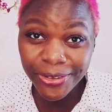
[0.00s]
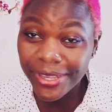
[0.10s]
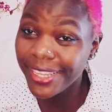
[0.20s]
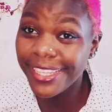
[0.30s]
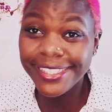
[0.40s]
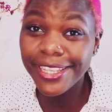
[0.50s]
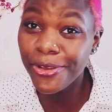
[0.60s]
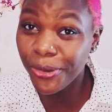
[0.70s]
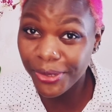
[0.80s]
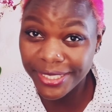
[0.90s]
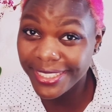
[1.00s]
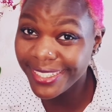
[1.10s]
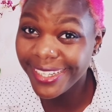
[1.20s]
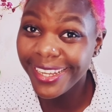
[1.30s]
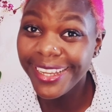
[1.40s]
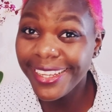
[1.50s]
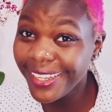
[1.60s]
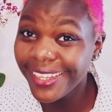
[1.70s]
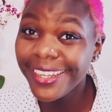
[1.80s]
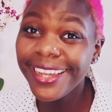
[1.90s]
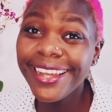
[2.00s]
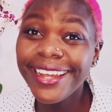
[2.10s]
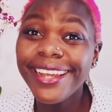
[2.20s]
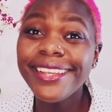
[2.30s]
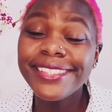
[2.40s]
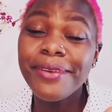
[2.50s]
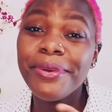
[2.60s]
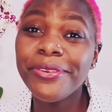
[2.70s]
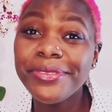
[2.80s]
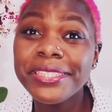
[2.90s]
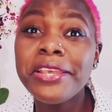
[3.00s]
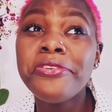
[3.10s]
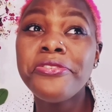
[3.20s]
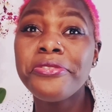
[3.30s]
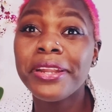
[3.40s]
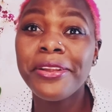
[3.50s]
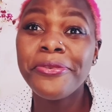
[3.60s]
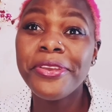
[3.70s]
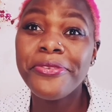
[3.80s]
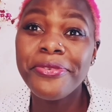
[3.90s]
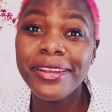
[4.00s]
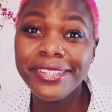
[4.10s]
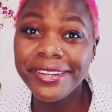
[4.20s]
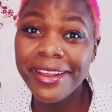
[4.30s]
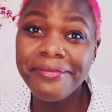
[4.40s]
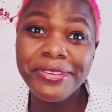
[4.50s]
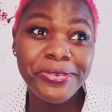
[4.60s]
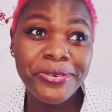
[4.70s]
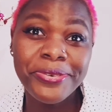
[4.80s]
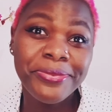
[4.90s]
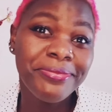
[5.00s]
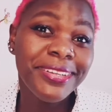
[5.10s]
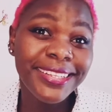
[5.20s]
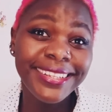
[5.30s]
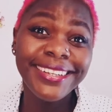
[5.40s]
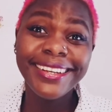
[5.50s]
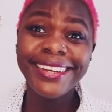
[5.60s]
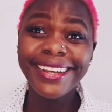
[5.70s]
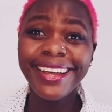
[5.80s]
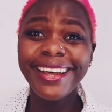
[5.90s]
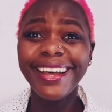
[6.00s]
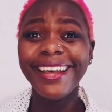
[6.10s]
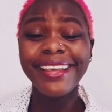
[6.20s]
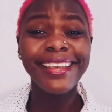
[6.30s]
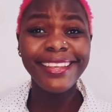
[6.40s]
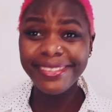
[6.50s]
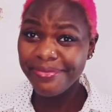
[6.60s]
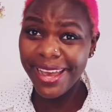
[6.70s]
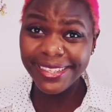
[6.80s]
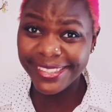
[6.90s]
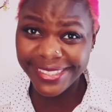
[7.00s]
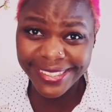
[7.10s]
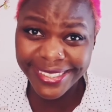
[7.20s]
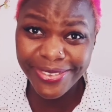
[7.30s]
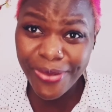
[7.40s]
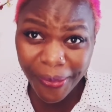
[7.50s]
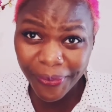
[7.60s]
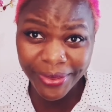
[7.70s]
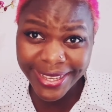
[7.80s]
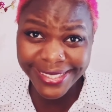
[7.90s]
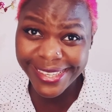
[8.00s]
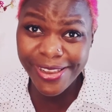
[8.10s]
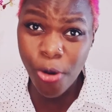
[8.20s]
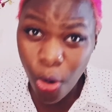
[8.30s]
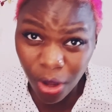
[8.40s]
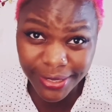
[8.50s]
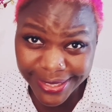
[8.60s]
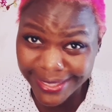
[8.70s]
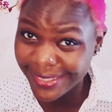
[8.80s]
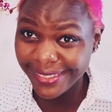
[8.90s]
Okay, they say God. Someone will say, oh, you are a lawyer, you are shrubbing. No. Imagine. No, they say God.